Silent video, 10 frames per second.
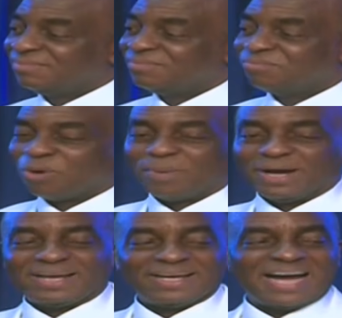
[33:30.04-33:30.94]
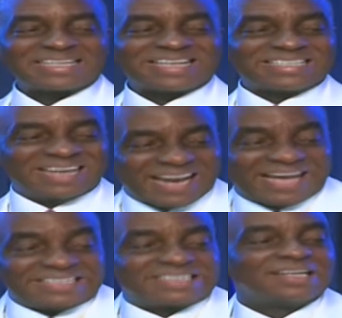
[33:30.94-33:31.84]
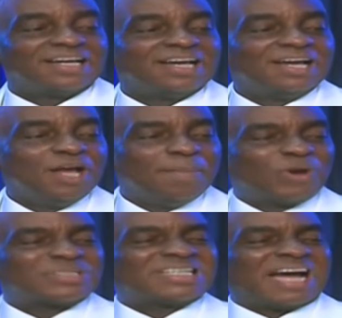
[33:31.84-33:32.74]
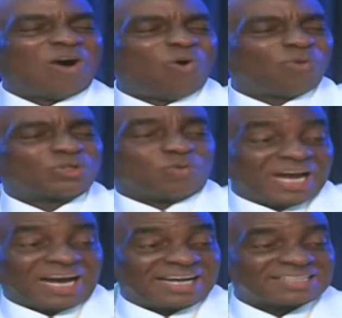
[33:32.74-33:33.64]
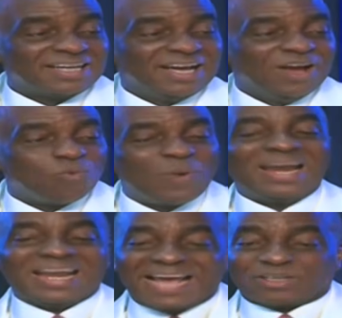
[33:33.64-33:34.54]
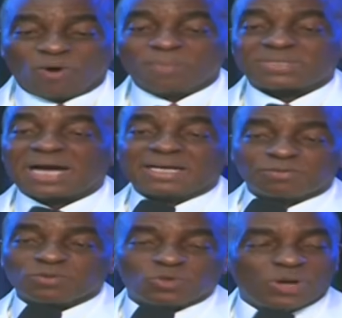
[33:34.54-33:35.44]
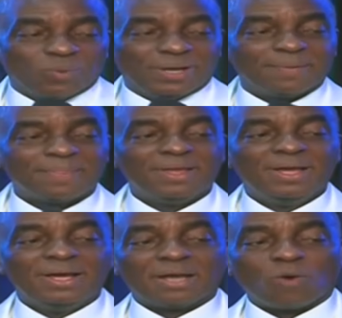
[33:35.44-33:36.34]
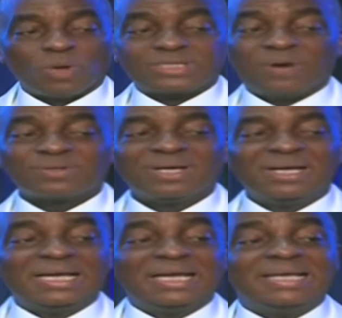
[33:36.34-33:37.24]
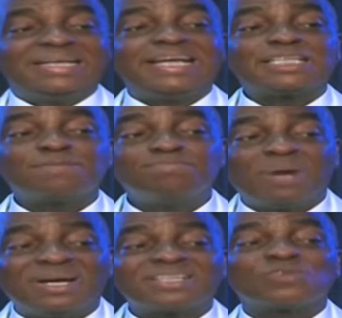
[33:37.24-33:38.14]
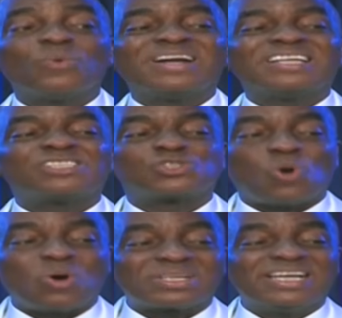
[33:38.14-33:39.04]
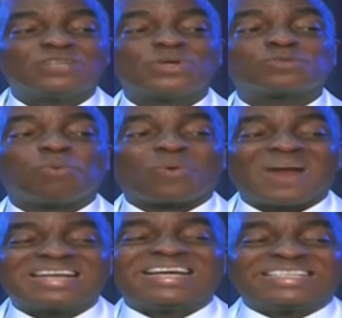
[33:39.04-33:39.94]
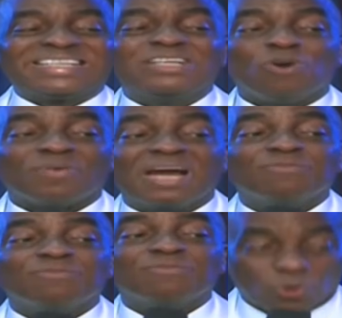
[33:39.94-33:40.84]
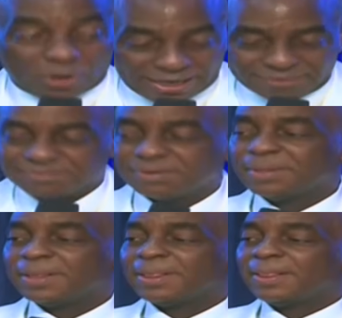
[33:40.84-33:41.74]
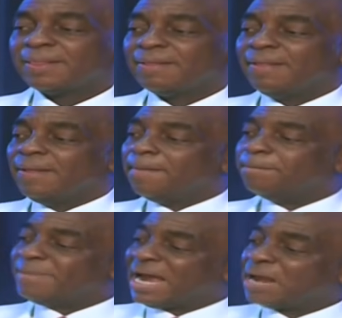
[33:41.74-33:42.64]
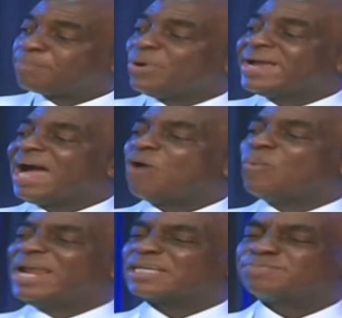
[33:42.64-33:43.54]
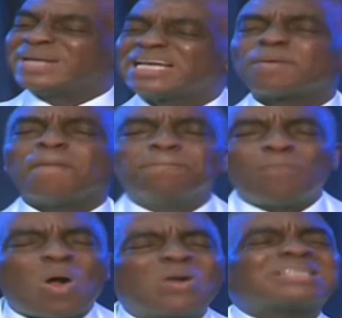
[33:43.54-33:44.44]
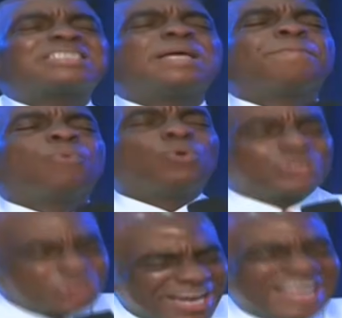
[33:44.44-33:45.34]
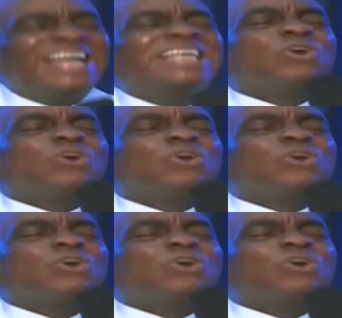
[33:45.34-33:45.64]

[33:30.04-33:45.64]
but by assessing light. Because these are all forces of darkness. When light comes, darkness must go away. Now, watch out. This month will result into a sporadic change of level for your life. Many people here will experience multiple change